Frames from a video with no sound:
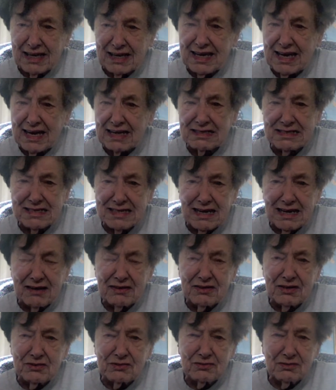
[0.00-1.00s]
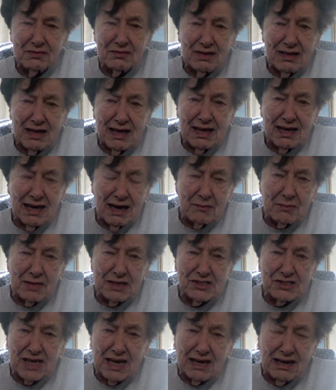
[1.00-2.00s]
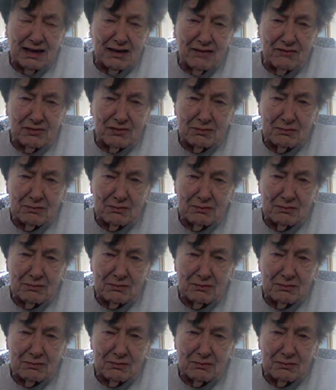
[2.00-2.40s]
I can't tell you how much I love